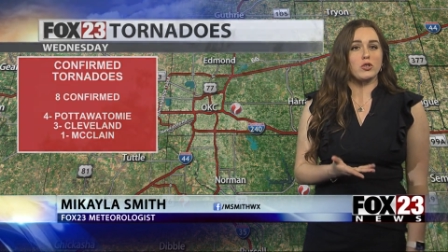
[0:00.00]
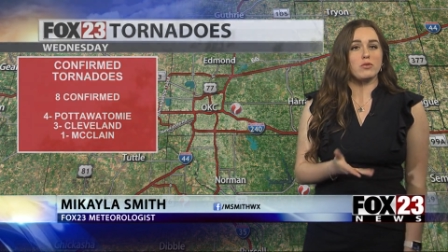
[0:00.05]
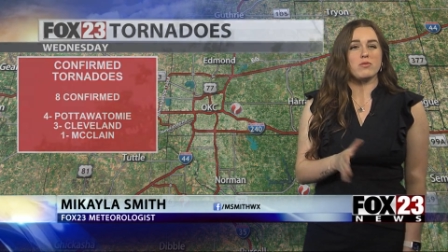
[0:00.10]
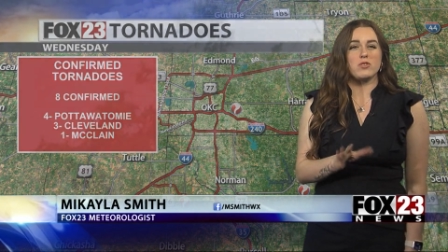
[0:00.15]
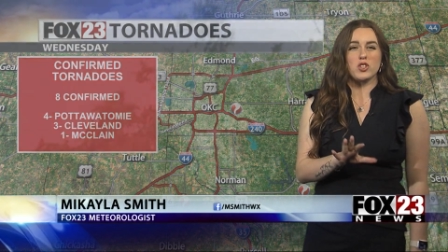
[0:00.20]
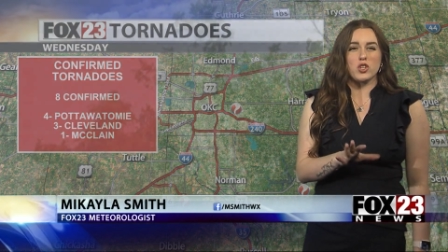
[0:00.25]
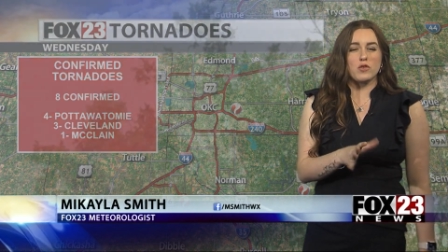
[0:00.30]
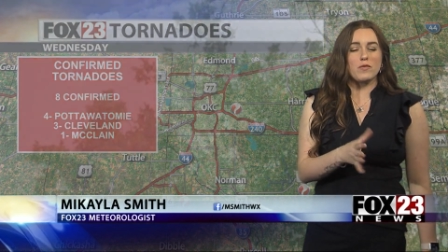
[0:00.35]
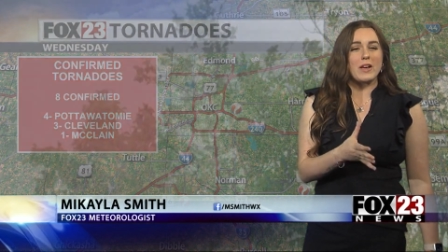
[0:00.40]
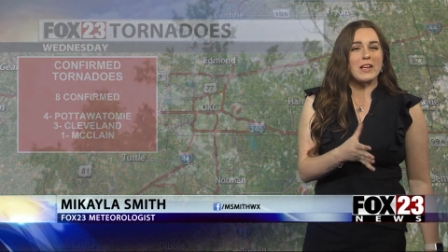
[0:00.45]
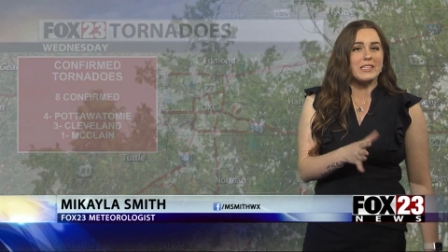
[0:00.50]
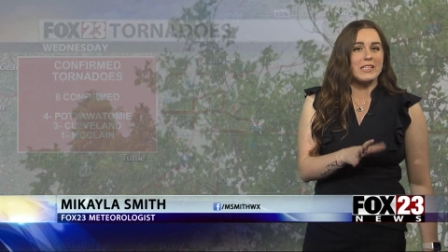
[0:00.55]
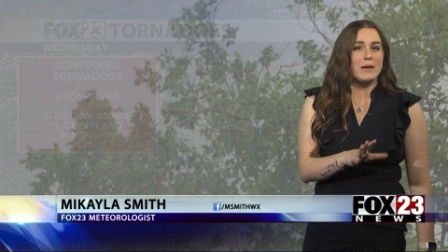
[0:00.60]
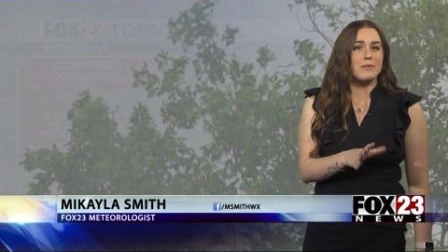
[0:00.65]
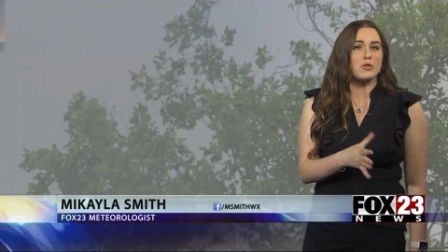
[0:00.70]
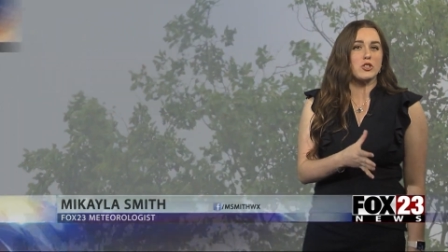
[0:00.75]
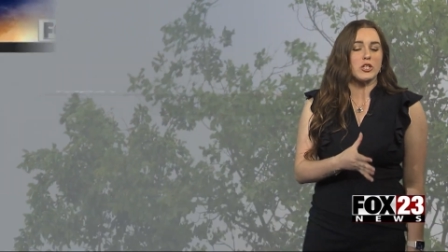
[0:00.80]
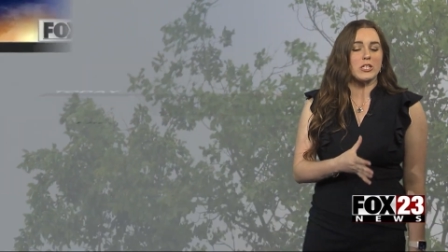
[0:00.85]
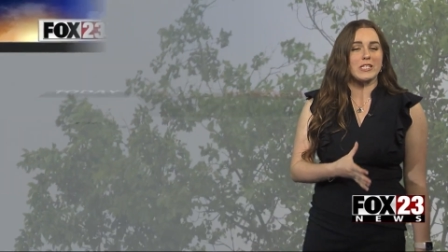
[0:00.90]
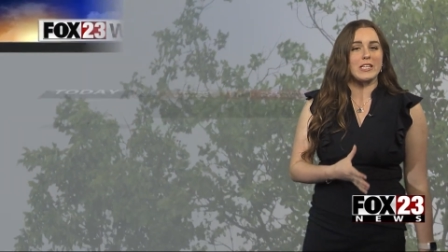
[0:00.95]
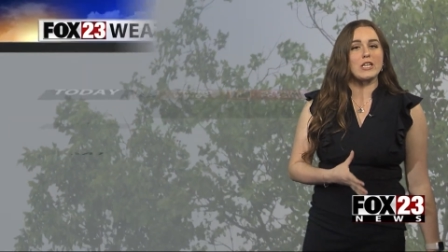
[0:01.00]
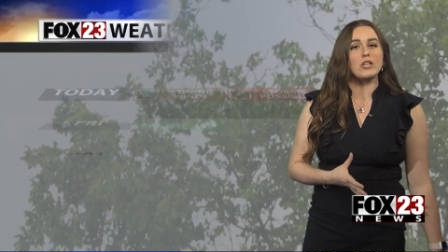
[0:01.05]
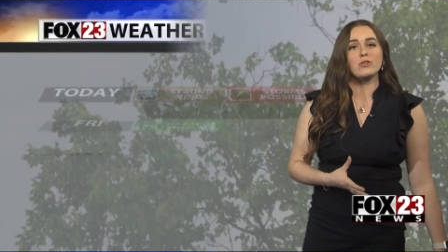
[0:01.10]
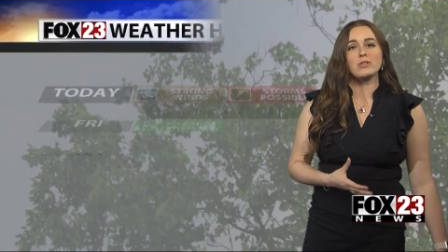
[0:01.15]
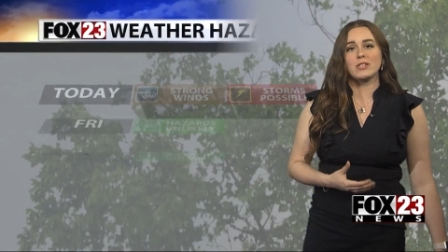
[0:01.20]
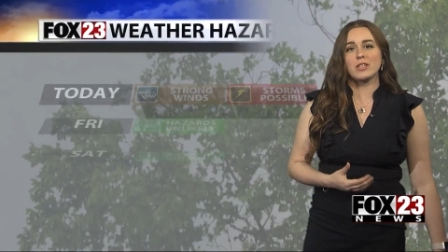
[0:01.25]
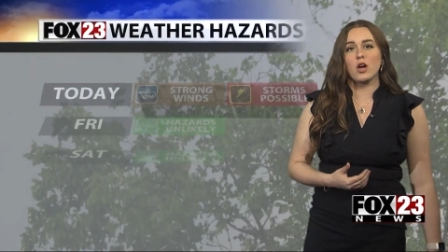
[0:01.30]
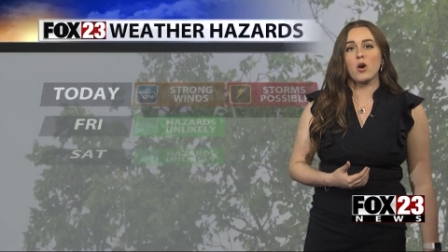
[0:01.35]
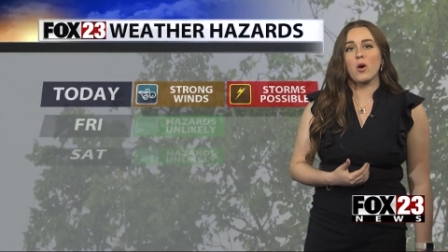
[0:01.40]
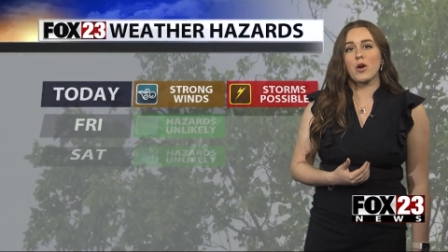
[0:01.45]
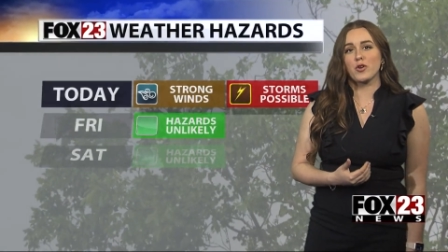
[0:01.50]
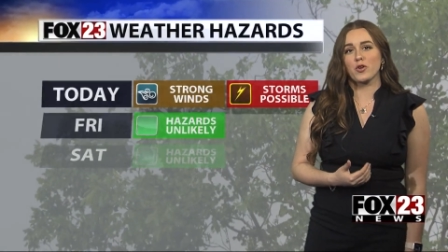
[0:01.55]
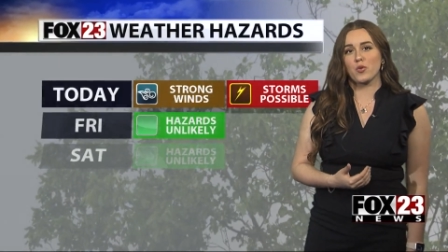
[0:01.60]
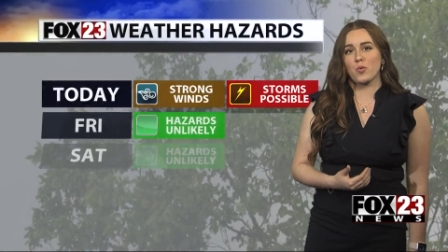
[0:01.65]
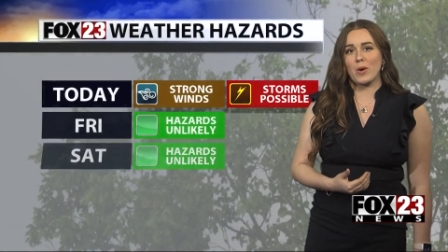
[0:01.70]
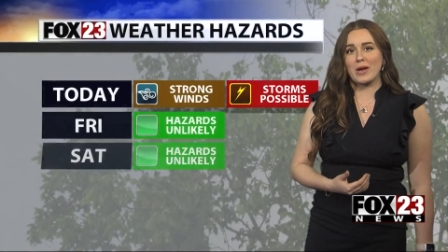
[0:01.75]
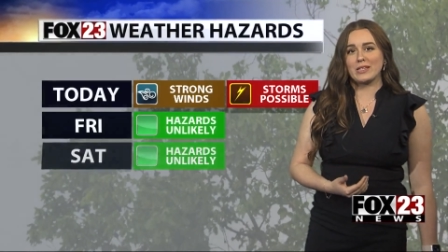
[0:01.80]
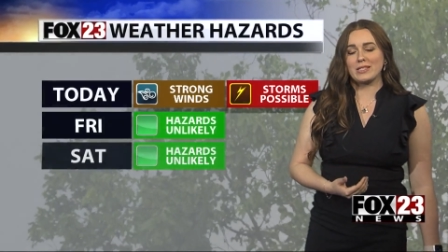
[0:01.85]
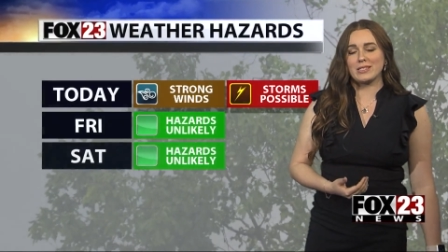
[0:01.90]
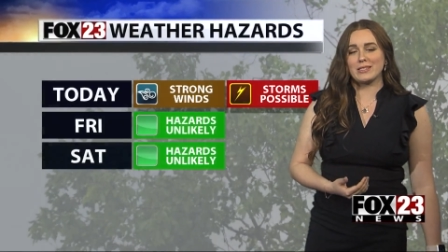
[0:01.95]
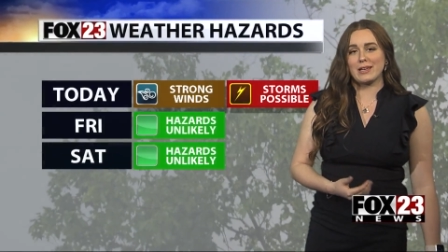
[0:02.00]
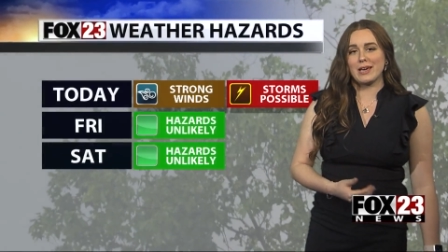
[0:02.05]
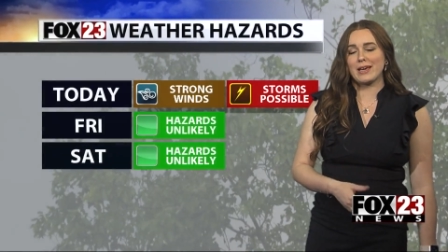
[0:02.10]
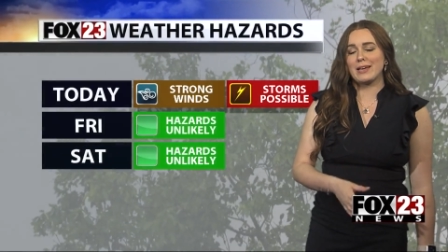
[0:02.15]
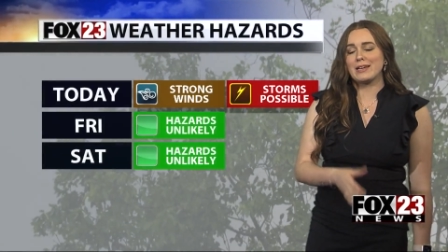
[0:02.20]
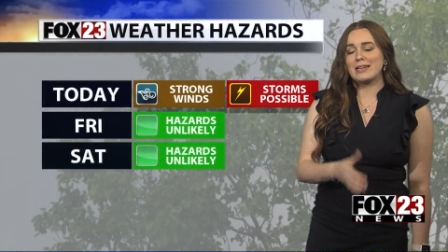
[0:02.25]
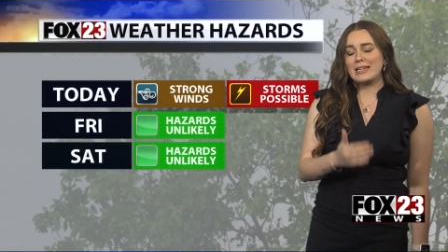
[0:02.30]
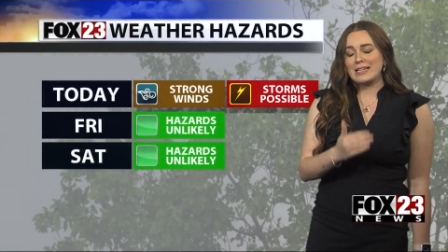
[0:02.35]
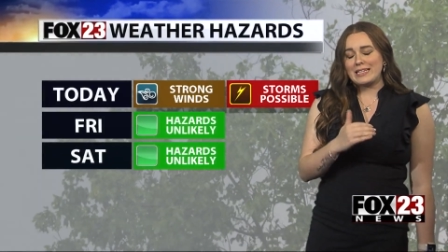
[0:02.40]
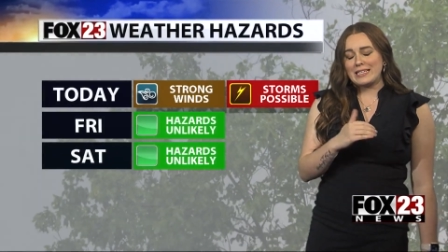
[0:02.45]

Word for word: survey damage continues to go underway today.